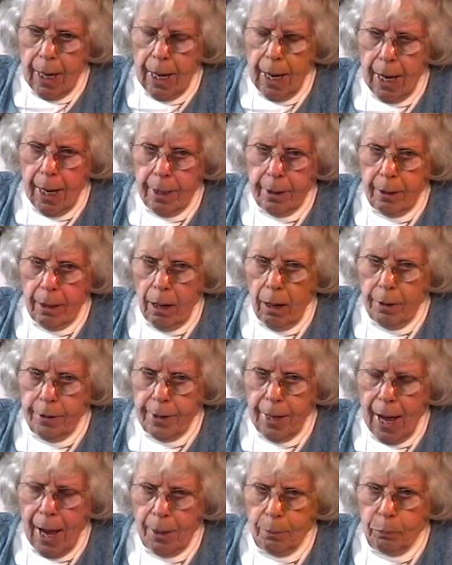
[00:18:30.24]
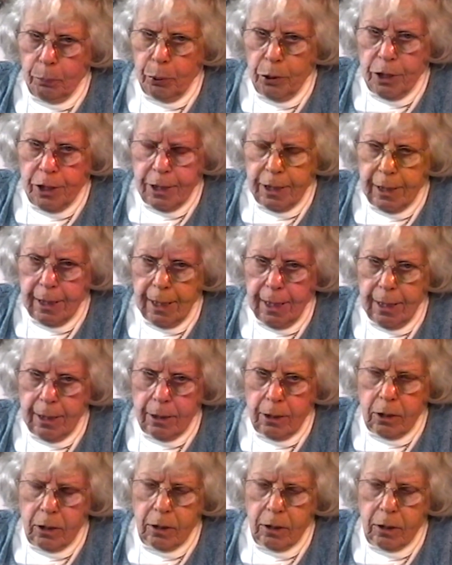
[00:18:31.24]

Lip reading: and that pristine